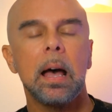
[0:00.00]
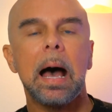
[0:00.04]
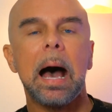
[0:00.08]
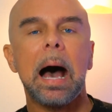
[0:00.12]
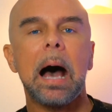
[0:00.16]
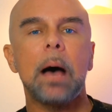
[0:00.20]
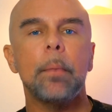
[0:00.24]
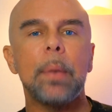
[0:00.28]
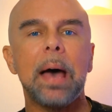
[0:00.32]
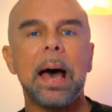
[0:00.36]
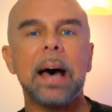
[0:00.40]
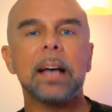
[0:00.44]

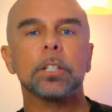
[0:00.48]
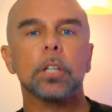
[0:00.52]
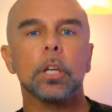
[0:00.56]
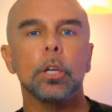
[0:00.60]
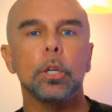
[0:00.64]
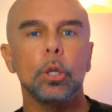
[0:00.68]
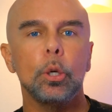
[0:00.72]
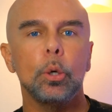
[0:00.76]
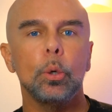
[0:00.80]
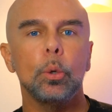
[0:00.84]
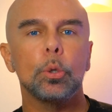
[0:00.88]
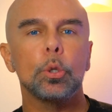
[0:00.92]
I'm
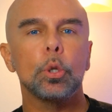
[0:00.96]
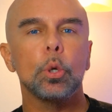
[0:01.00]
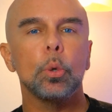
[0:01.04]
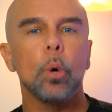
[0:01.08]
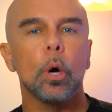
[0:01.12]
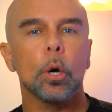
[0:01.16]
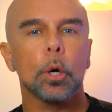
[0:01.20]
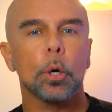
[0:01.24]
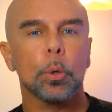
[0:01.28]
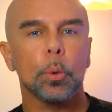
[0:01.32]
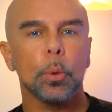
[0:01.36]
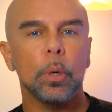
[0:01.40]
asking you to
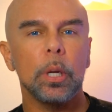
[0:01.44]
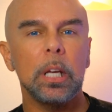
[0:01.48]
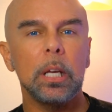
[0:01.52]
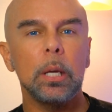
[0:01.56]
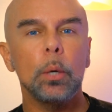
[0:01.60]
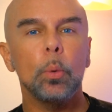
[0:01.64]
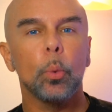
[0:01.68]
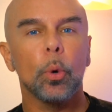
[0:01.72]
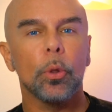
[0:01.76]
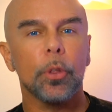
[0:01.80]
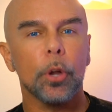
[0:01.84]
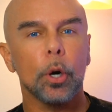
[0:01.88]
agree
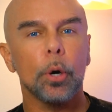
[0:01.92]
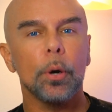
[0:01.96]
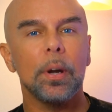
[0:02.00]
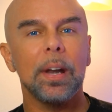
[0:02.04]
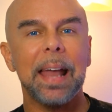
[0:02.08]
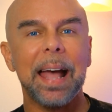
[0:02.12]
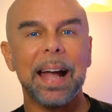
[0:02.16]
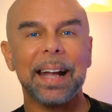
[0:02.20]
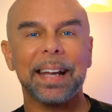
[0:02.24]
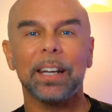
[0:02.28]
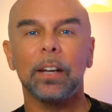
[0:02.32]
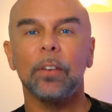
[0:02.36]
with her
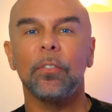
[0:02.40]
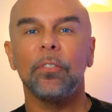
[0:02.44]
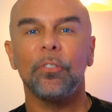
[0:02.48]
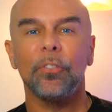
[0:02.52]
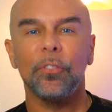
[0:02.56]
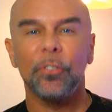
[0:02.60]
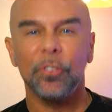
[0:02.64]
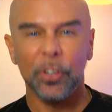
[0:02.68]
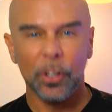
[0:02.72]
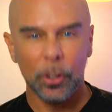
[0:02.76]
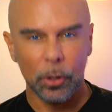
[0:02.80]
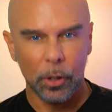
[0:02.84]
negative
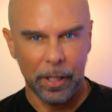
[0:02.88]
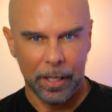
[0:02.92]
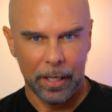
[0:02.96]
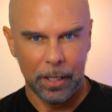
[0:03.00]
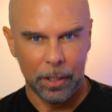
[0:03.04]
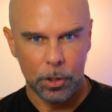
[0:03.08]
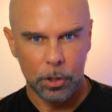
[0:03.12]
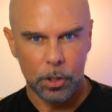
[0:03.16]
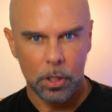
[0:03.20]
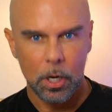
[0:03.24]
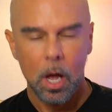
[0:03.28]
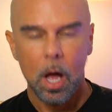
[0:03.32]

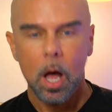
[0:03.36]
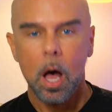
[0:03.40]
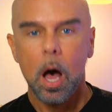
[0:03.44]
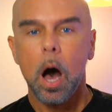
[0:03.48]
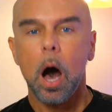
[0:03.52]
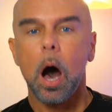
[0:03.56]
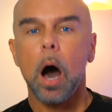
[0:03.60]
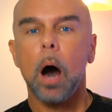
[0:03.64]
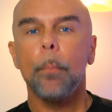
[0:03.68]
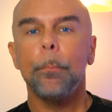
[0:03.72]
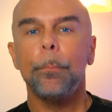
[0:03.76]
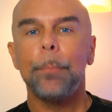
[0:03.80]
feelings.
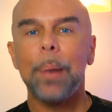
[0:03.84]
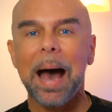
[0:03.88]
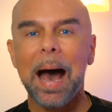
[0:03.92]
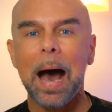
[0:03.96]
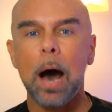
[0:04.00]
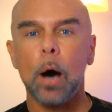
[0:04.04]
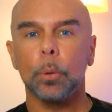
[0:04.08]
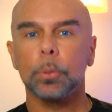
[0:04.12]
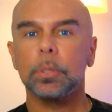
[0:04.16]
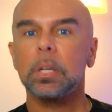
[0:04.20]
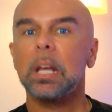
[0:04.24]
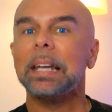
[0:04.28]

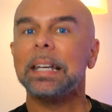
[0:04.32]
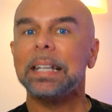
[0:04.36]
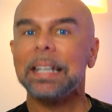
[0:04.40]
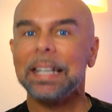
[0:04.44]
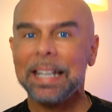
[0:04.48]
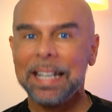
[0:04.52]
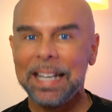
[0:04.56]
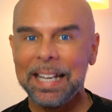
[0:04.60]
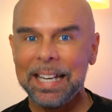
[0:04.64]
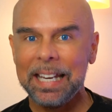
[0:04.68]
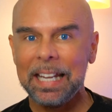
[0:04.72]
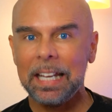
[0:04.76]
about
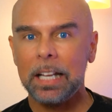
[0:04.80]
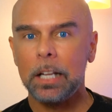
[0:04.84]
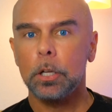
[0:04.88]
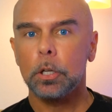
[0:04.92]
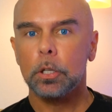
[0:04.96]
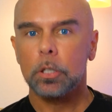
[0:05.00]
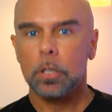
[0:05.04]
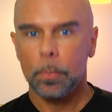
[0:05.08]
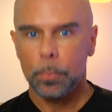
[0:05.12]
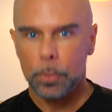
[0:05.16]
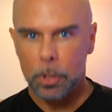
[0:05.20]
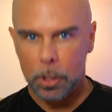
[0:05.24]
needing
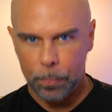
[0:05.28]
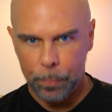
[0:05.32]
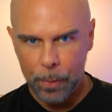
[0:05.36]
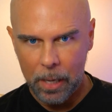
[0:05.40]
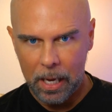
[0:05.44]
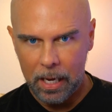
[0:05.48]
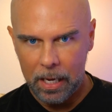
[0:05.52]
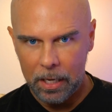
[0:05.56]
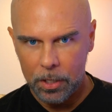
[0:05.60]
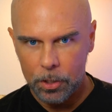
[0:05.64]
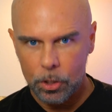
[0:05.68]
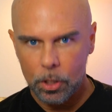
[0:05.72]
some
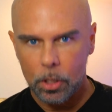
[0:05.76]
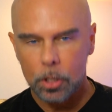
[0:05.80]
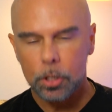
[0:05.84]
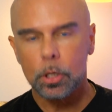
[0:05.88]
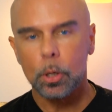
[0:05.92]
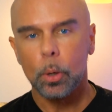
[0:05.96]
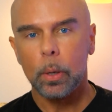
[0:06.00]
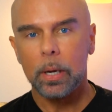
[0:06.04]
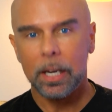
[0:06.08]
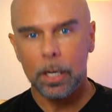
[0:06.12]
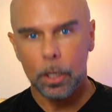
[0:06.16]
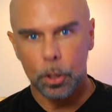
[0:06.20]
space.
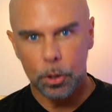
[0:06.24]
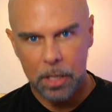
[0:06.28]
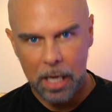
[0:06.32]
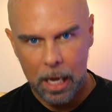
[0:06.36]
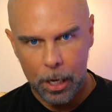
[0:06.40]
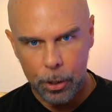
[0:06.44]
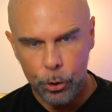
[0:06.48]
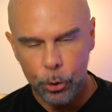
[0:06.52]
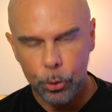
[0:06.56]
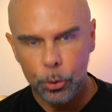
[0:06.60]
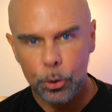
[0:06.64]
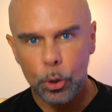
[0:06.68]
So here's how
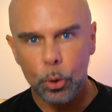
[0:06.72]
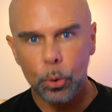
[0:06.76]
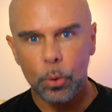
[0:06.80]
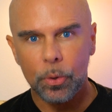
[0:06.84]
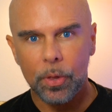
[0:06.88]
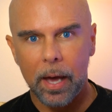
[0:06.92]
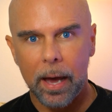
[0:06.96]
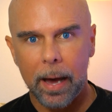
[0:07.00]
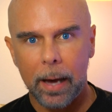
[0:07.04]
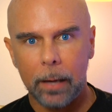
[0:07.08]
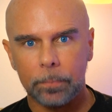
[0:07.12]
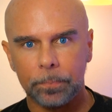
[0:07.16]
you do
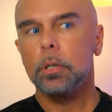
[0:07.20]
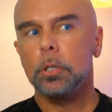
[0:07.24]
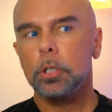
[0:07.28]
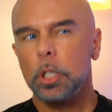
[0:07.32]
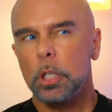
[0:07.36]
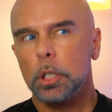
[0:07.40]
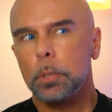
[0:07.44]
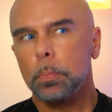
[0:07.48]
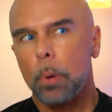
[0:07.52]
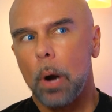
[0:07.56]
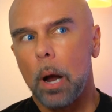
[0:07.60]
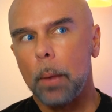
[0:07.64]
that.
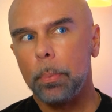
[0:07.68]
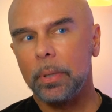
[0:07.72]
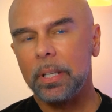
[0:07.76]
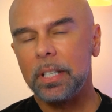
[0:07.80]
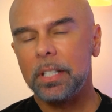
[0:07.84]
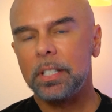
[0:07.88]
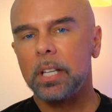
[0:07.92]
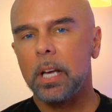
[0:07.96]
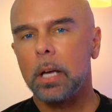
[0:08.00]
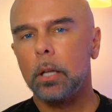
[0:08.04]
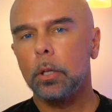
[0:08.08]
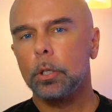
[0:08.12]
She's probably
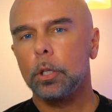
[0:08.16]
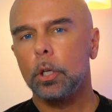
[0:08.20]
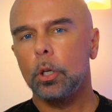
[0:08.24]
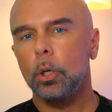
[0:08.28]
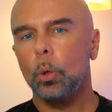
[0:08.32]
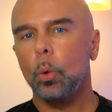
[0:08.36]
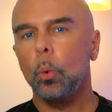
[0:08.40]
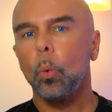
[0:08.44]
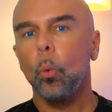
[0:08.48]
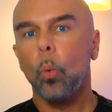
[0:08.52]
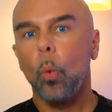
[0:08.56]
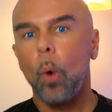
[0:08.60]
telling
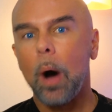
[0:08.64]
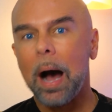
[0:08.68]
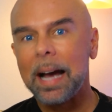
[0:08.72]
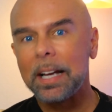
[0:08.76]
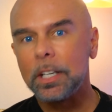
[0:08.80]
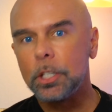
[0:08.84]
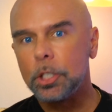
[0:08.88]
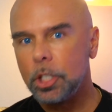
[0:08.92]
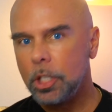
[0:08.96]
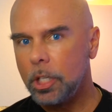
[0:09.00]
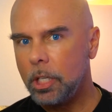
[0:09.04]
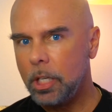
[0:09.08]
you why
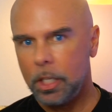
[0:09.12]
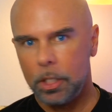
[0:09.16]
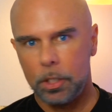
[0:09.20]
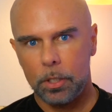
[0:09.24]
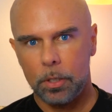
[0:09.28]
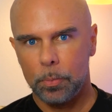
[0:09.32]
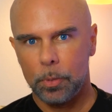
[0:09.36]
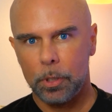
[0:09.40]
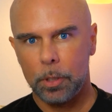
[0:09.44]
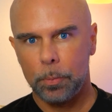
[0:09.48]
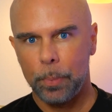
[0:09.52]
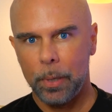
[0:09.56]
she needs
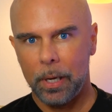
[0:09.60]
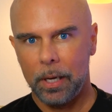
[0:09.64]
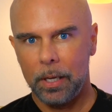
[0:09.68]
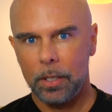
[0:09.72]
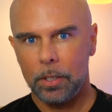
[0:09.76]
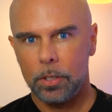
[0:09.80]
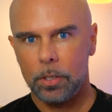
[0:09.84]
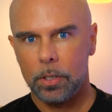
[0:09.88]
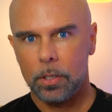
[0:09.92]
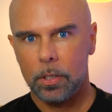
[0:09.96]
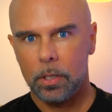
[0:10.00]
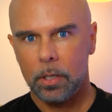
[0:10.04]
some
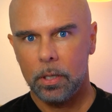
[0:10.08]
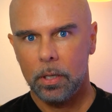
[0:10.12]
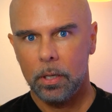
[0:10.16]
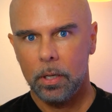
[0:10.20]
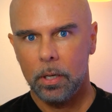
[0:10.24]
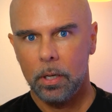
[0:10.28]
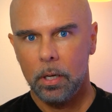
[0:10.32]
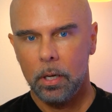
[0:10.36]
space.